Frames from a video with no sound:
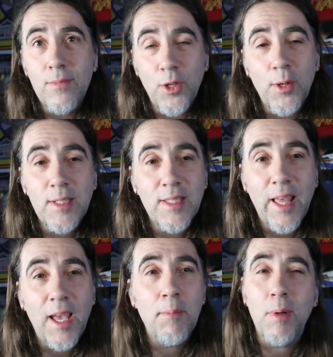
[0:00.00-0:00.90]
there is
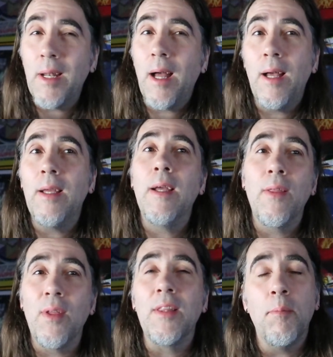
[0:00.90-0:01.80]
that. But I,
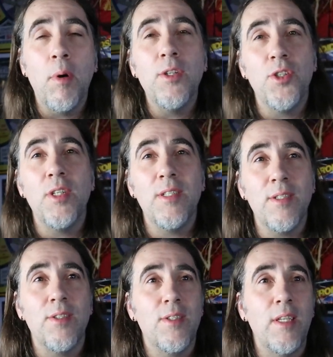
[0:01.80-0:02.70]
I think the budget
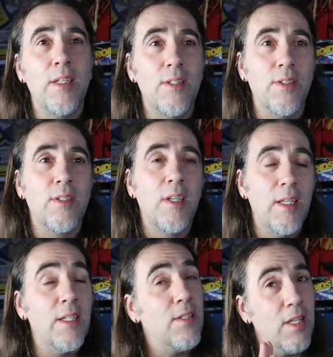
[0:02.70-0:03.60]
is is
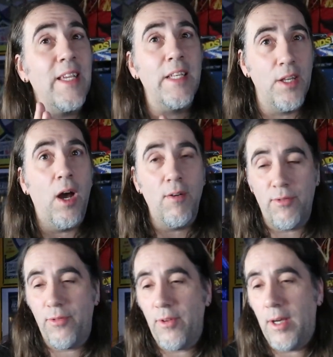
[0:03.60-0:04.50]
is enough.